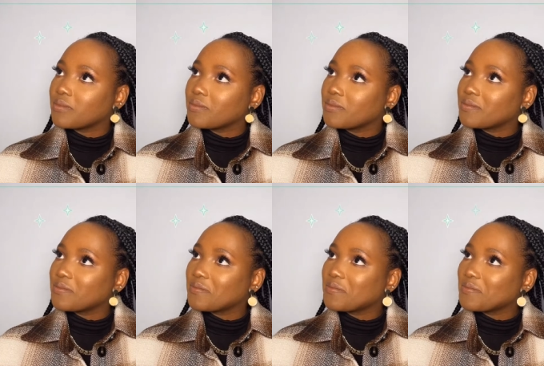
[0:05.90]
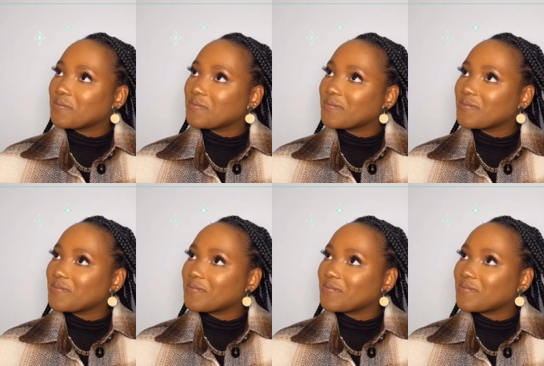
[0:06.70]
Where were you born?
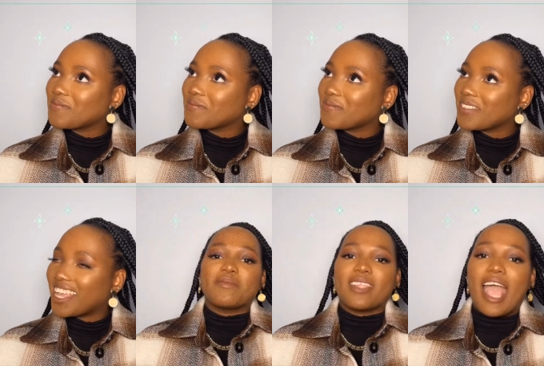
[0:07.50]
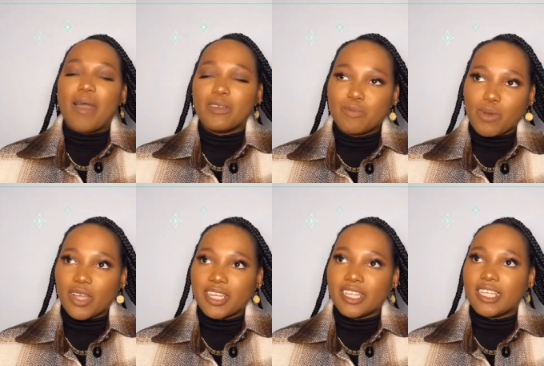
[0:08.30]
I was born
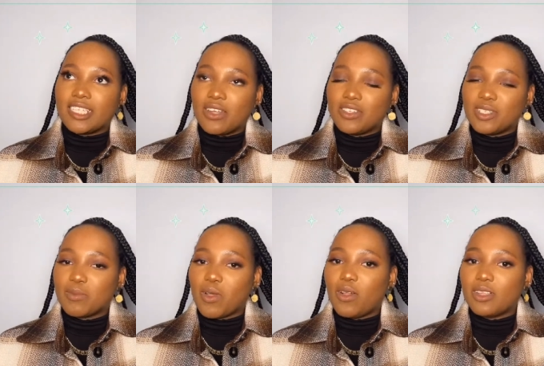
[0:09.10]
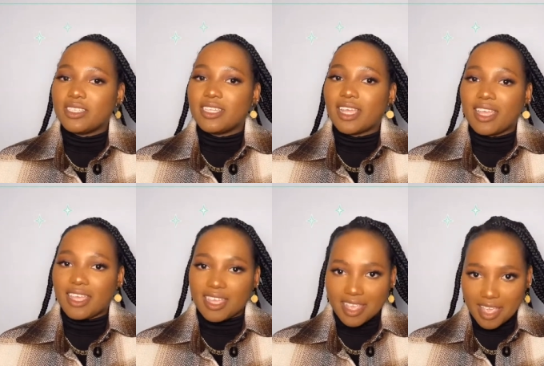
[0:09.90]
in a township called
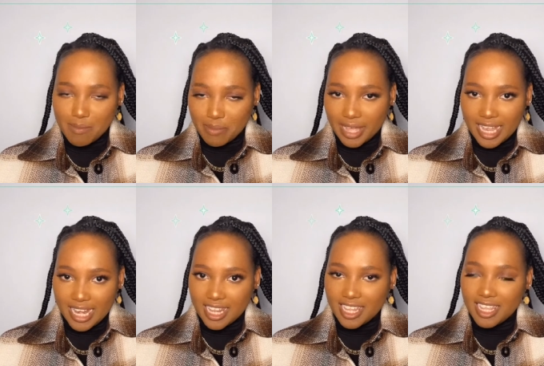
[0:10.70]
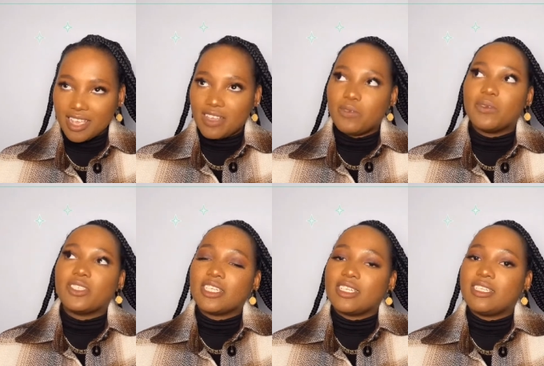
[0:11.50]
Mbali, which
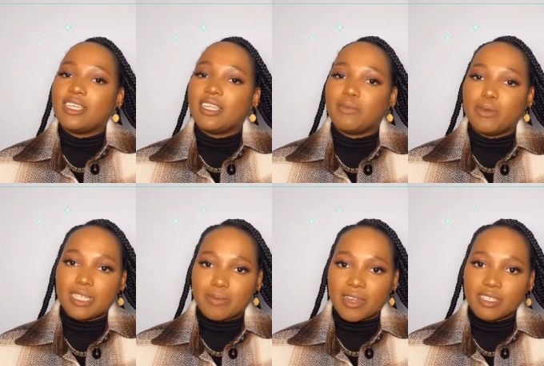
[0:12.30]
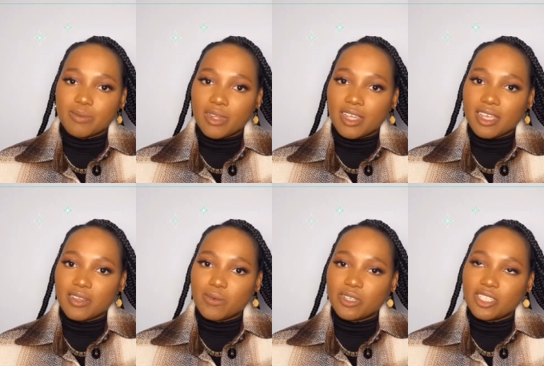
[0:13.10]
is in Pietermaritzburg,
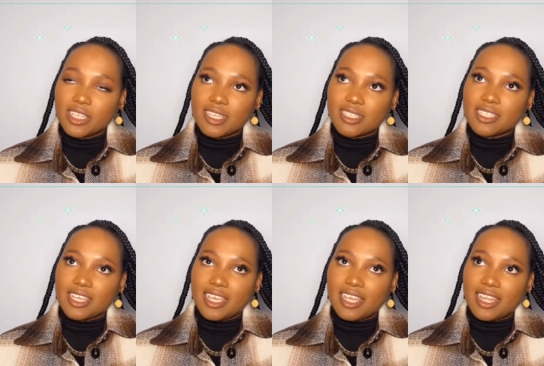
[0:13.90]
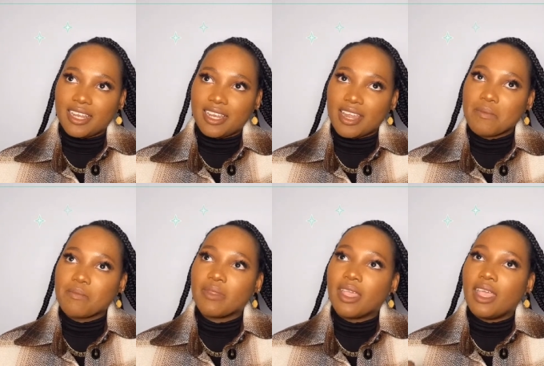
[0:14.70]
which is in
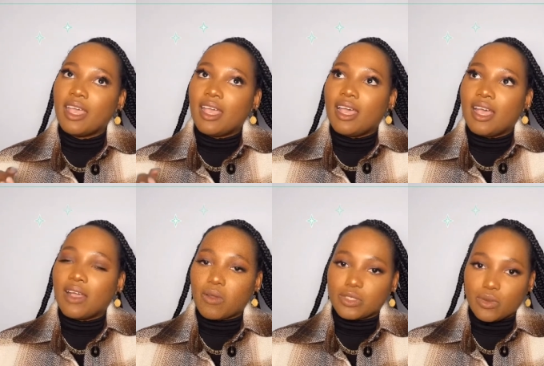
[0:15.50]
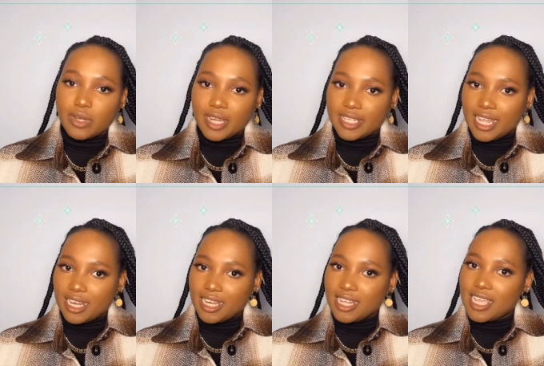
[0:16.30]
KwaZulu Natal.
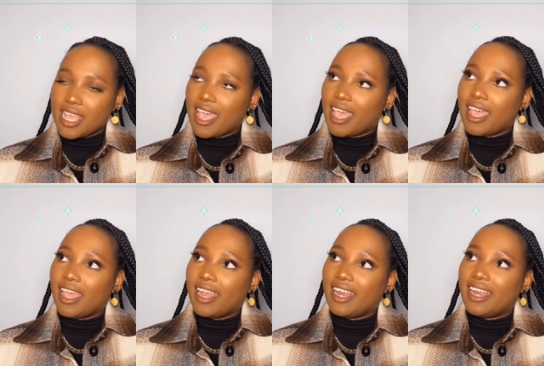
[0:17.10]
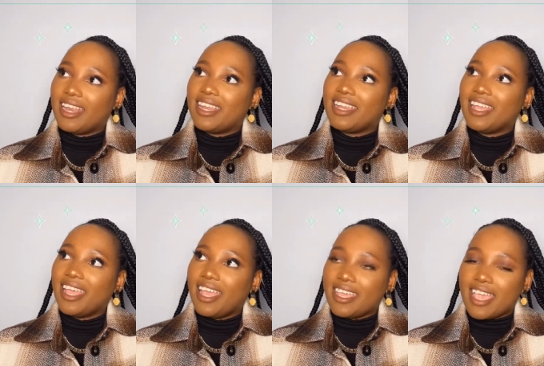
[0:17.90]
And
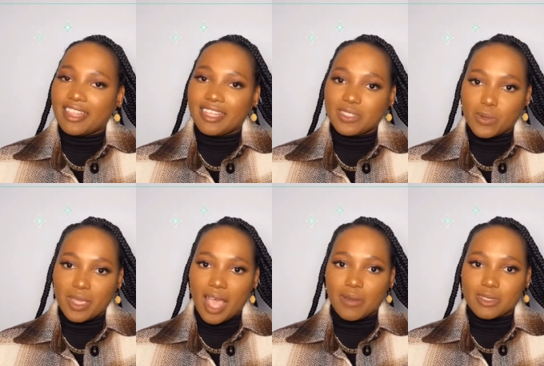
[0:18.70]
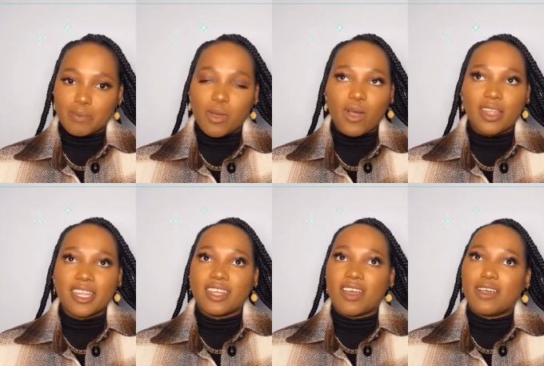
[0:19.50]
yeah, that's where I was born in
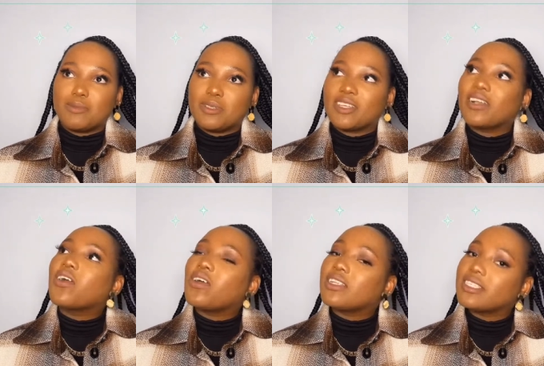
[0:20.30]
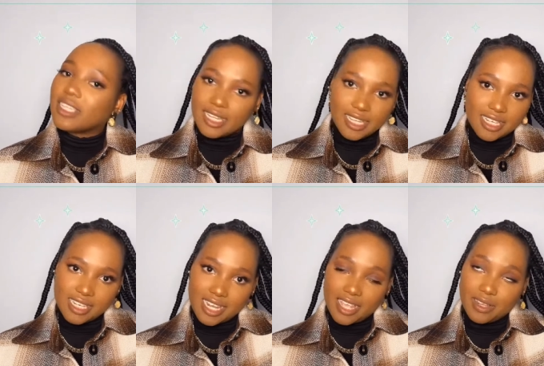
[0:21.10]
a hospital called Edendale.